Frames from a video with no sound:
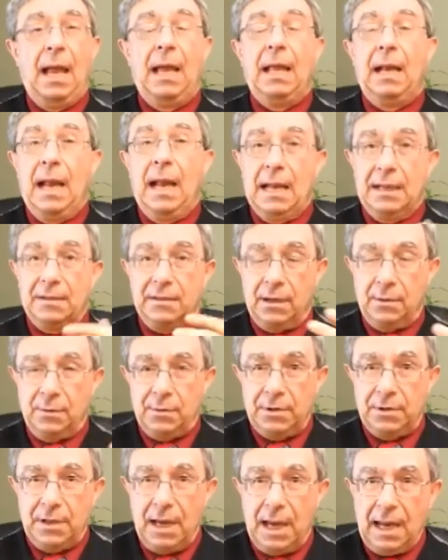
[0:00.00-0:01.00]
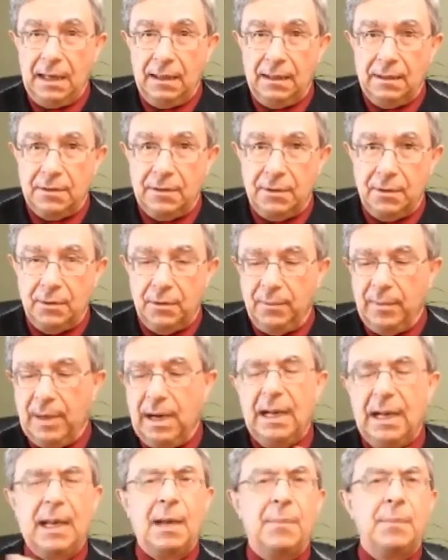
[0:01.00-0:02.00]
And as I was saying this to him,
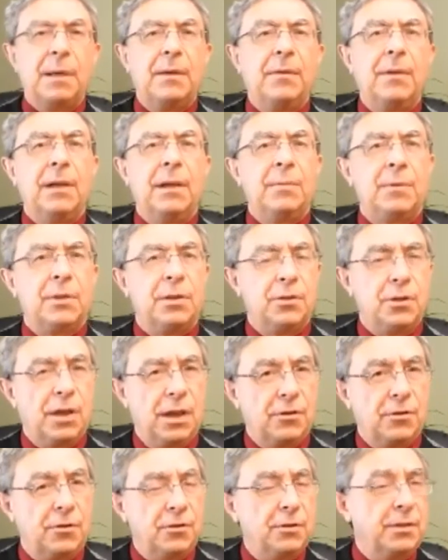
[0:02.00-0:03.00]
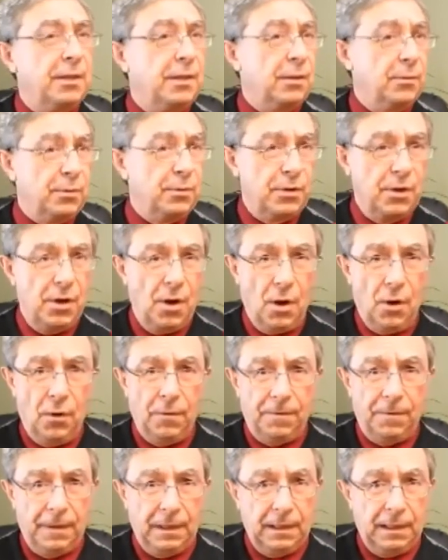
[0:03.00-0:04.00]
and I kept giving him suggestions that there was
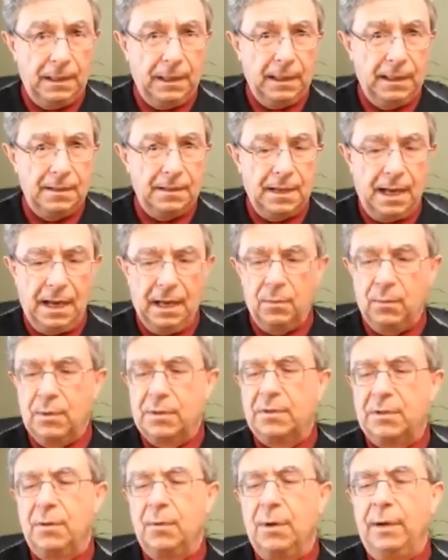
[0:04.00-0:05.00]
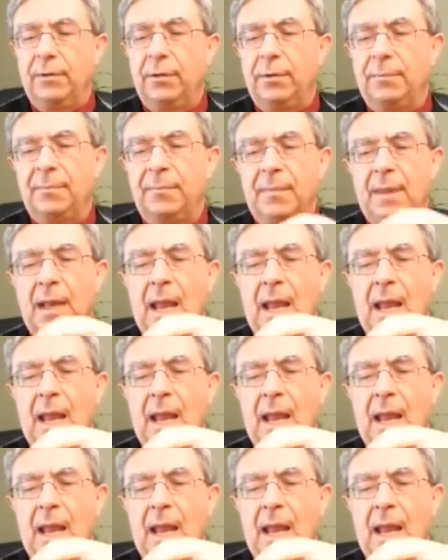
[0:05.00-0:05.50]
no feeling in his hand whatsoever,